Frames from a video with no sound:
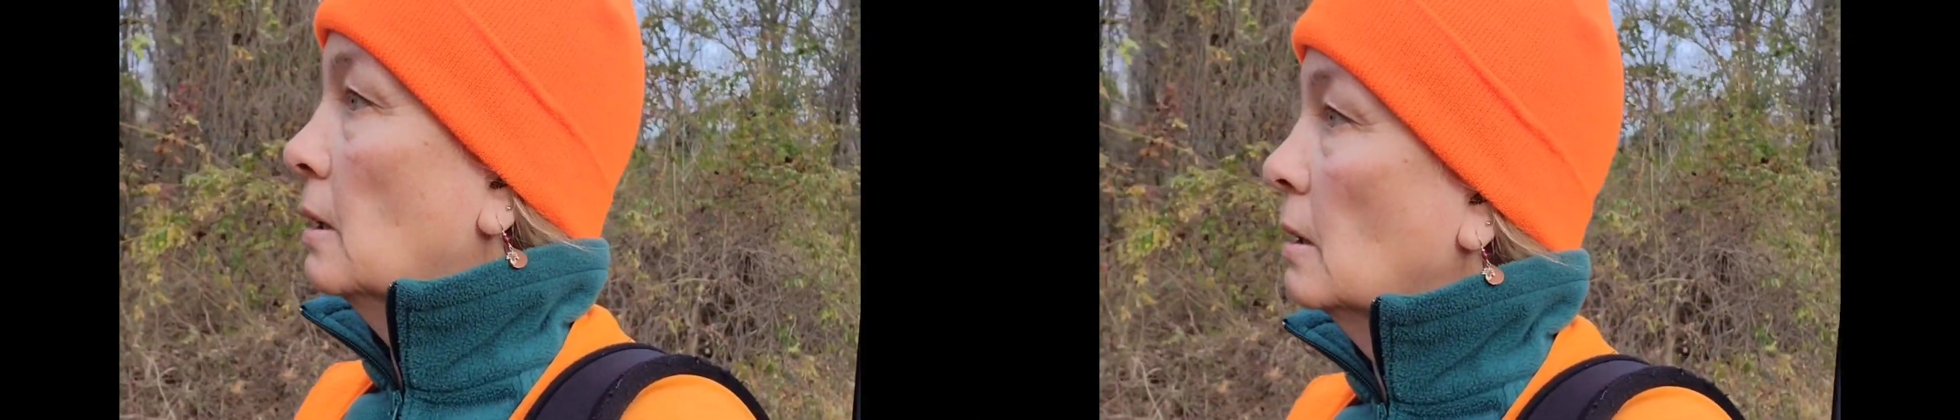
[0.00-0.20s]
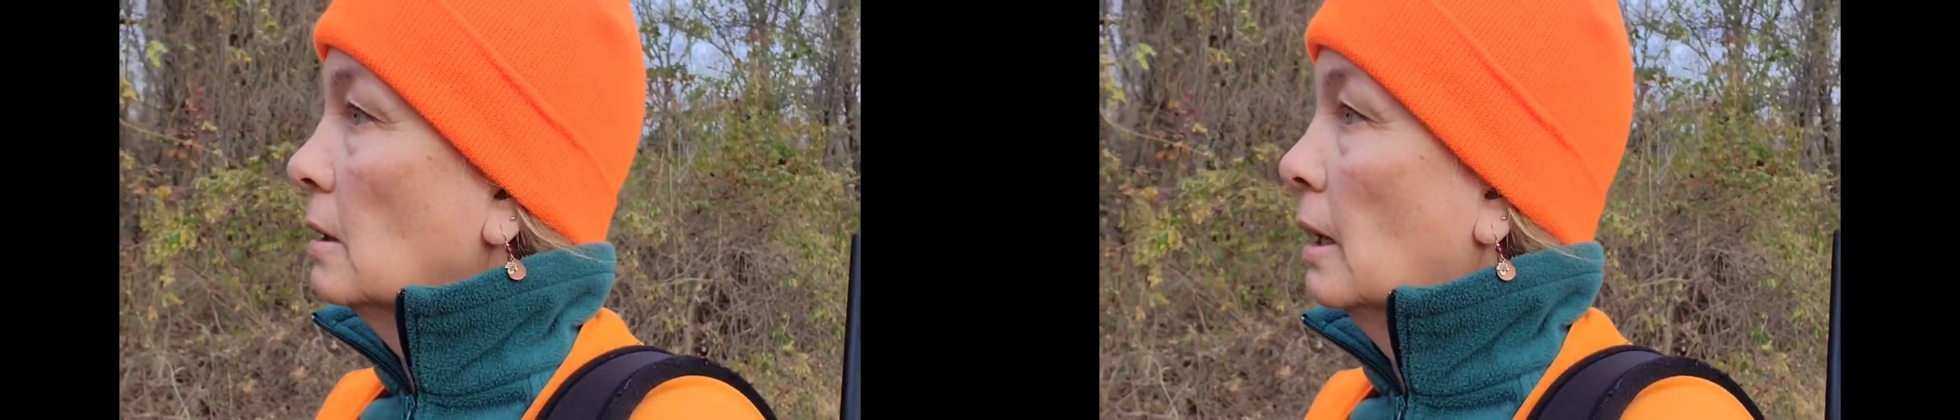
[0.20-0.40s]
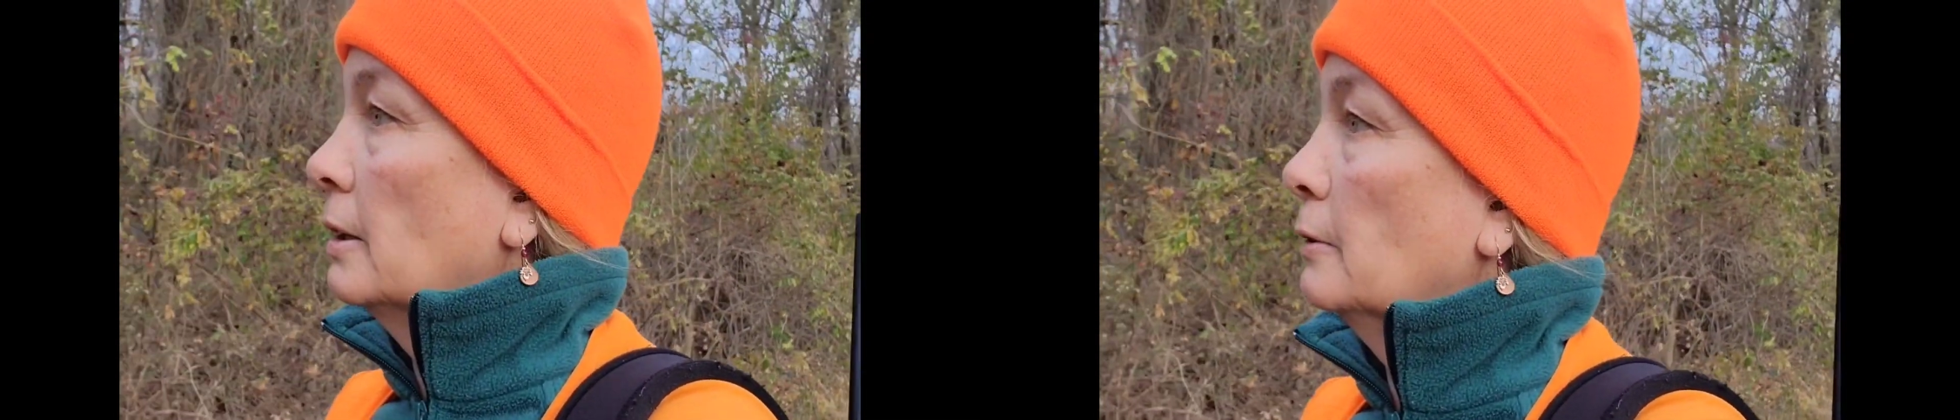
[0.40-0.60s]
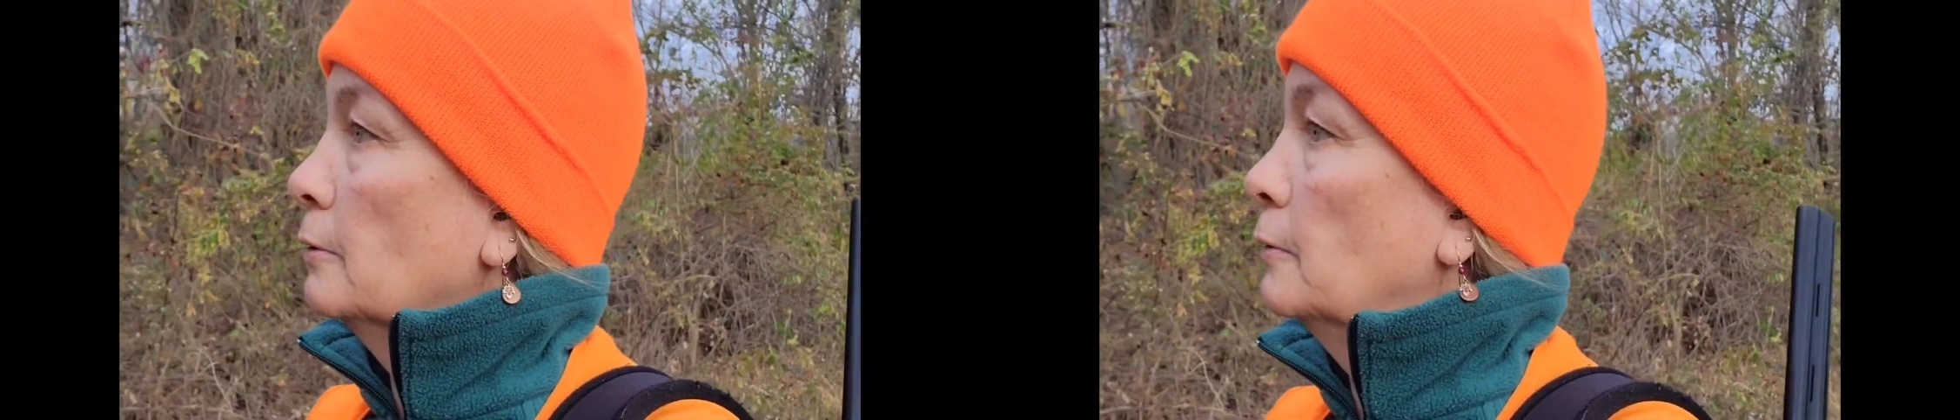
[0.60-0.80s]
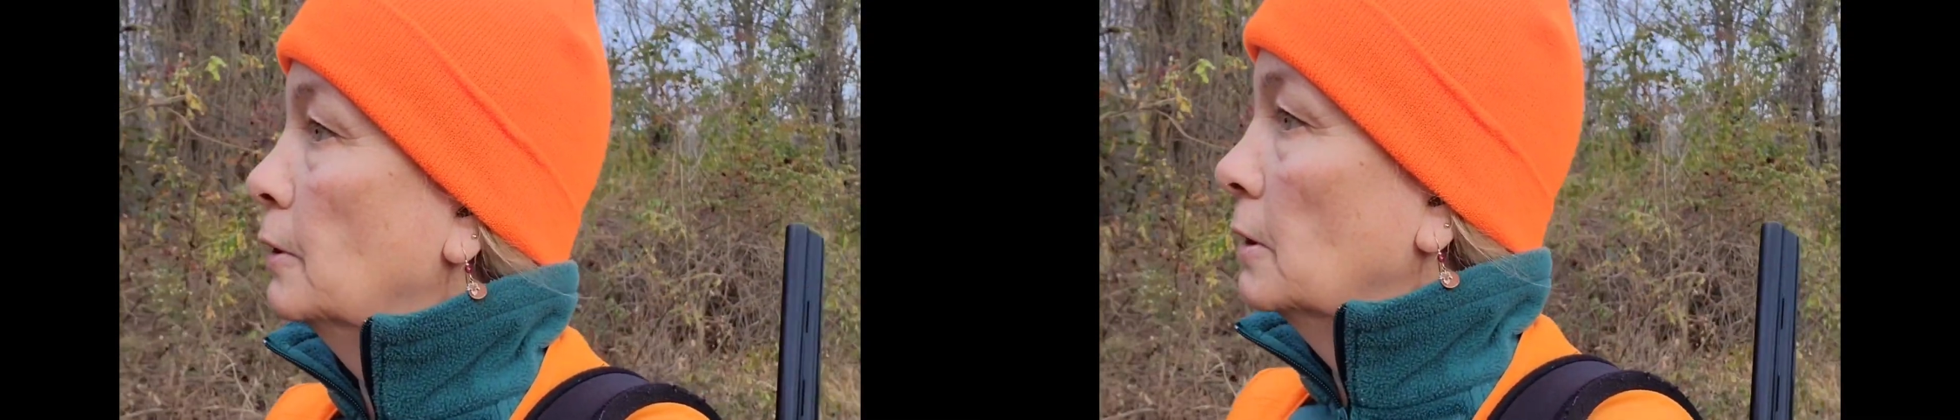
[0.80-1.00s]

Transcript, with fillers: a lot of